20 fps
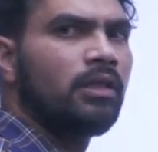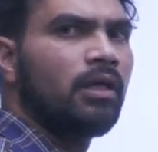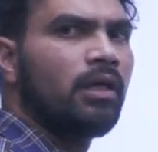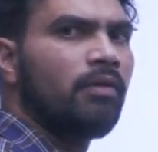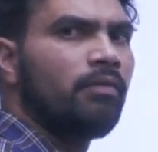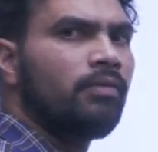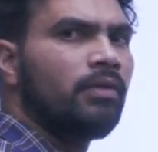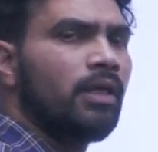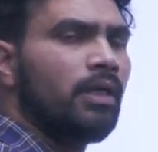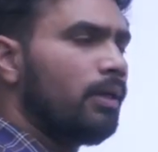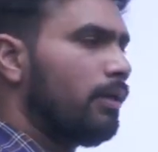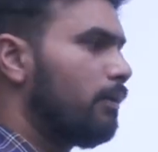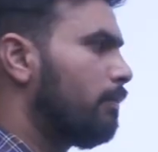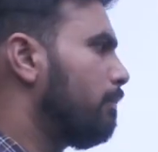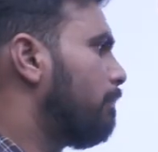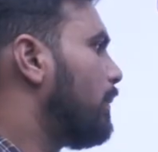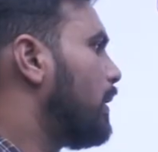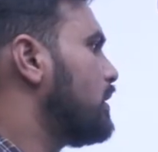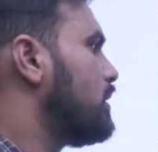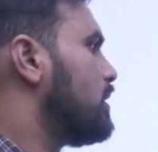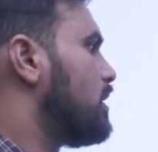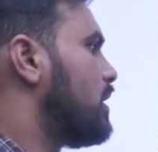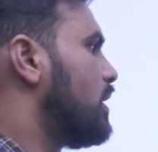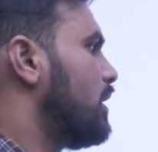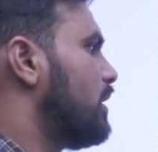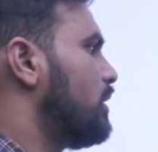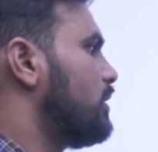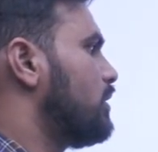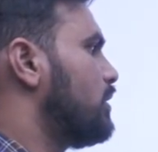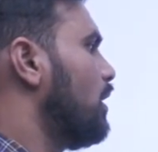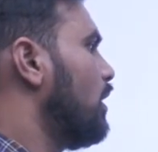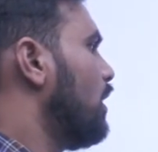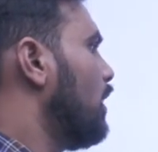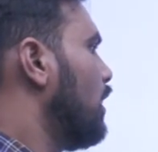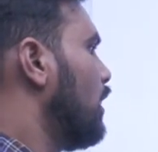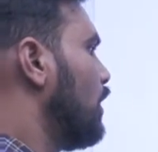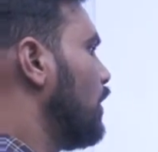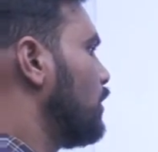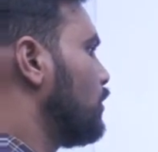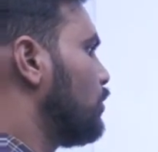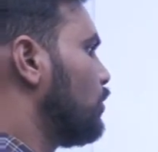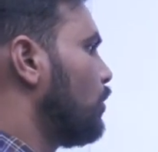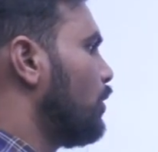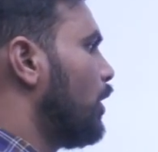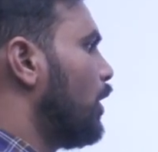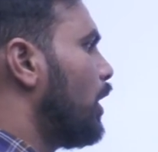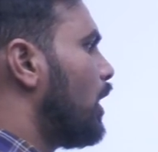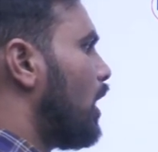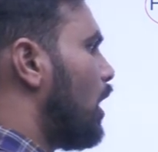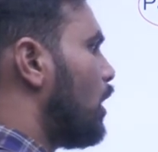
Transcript: of the panchayats. So it